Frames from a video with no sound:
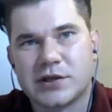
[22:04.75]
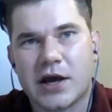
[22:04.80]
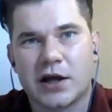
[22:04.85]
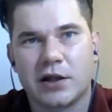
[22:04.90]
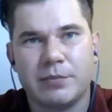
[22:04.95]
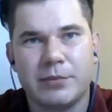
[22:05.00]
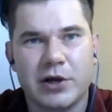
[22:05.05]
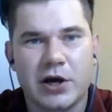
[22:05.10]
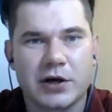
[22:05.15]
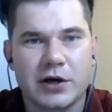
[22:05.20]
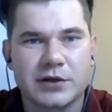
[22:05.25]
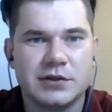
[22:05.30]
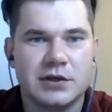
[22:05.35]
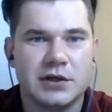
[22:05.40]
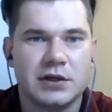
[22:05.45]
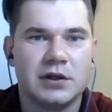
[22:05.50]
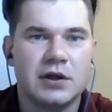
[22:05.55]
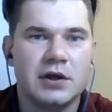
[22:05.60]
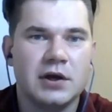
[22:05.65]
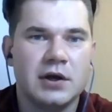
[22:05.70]
cycle
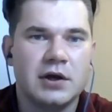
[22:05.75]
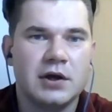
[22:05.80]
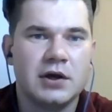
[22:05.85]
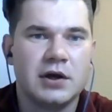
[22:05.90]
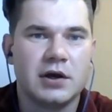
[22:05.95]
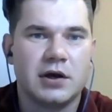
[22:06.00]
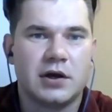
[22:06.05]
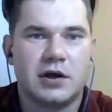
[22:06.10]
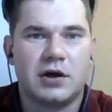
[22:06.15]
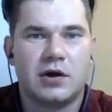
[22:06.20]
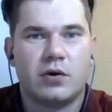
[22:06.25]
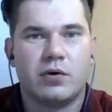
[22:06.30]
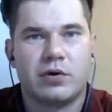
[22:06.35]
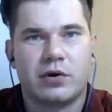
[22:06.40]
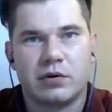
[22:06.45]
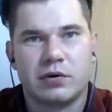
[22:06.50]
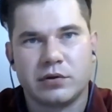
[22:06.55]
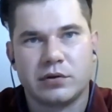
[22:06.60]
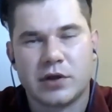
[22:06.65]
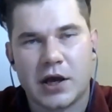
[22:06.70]
minoxidil uh,
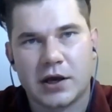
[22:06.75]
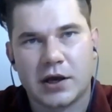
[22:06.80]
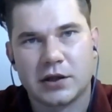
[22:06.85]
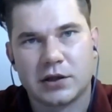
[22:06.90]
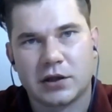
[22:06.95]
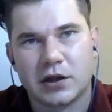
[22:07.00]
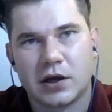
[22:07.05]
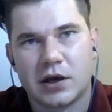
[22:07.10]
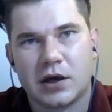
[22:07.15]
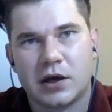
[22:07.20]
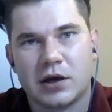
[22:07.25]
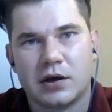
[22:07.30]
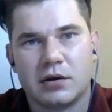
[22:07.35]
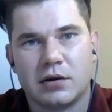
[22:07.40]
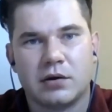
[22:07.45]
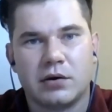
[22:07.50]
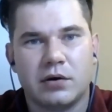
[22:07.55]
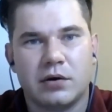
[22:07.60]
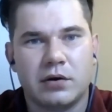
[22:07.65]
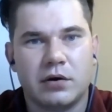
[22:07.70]
or take it
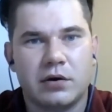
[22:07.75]
uh,